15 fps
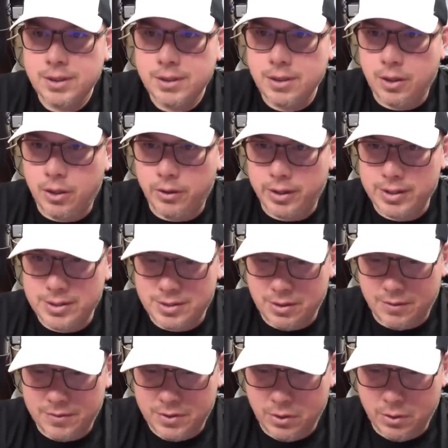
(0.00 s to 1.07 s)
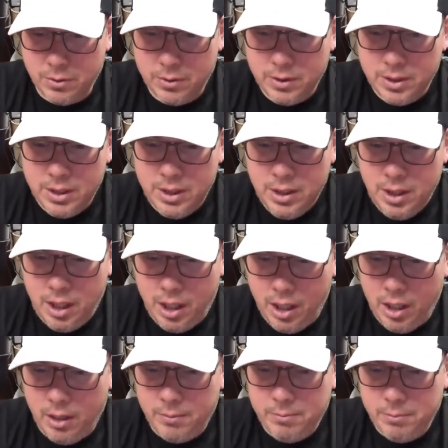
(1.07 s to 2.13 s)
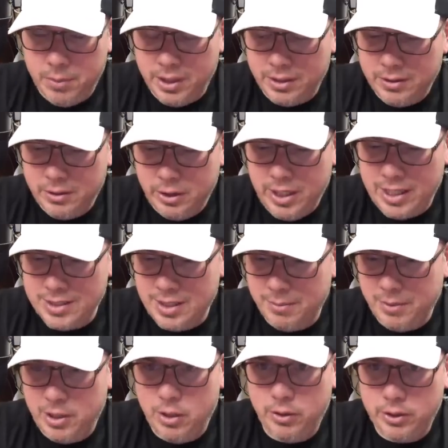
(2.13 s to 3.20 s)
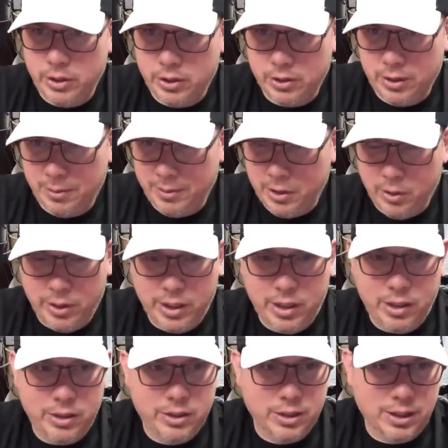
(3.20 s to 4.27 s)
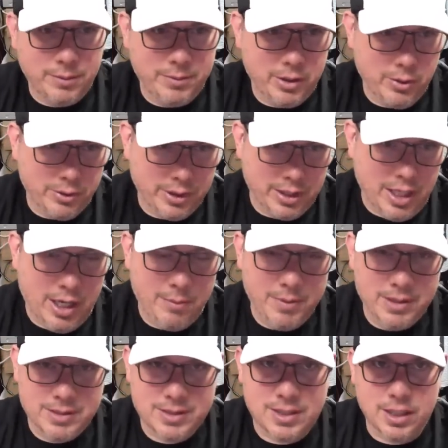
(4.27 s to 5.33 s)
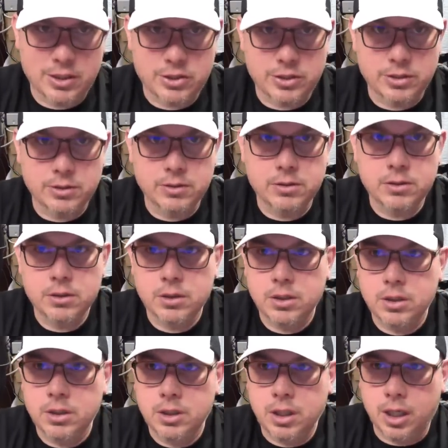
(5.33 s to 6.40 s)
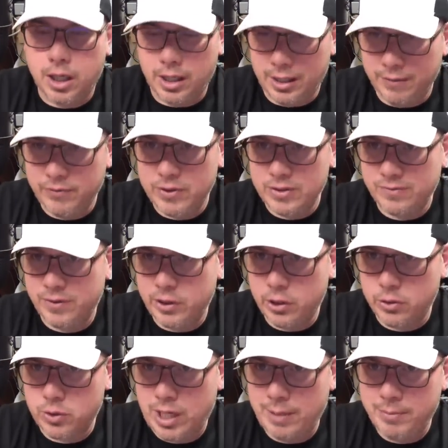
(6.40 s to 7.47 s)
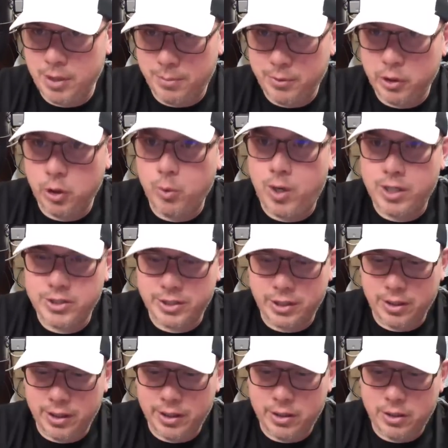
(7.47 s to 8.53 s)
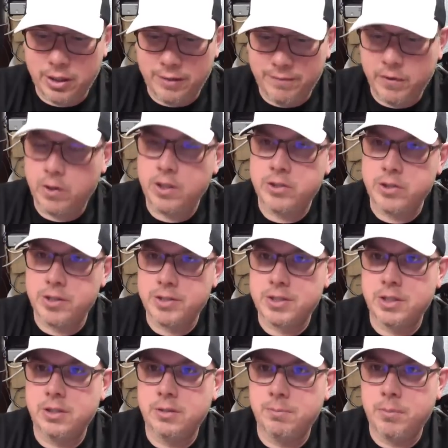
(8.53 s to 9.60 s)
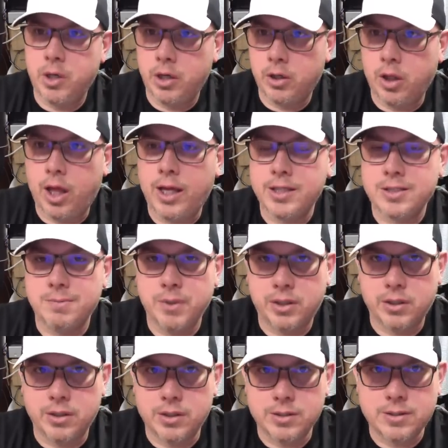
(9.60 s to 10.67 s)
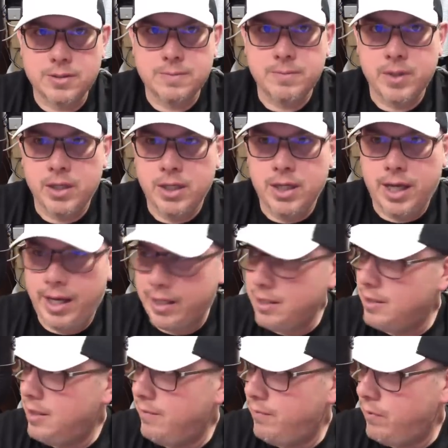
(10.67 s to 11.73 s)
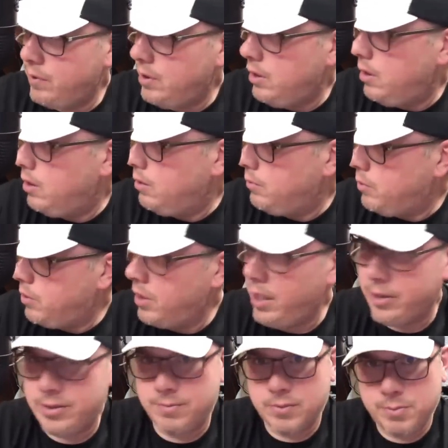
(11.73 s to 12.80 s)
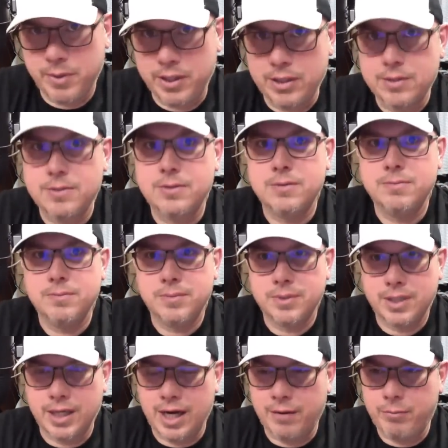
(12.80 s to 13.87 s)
all that stuff. So but you guys let me know. You can let me know here. You can let me know in the comments section if this video is wrapped up and you're watching it later, if you're interested in mug lots, because I could definitely clear out some space, and I